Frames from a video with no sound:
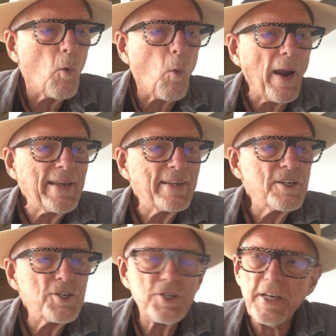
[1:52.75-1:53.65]
white
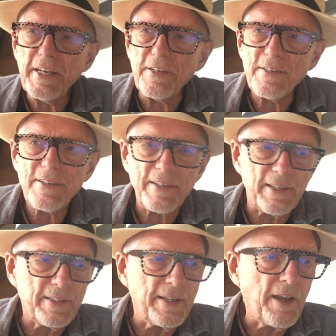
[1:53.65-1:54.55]
sheets
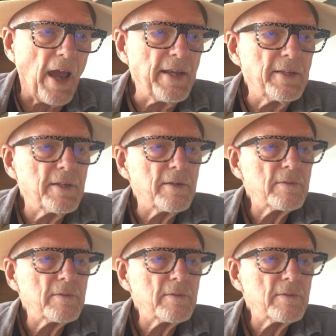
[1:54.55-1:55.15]
in the night.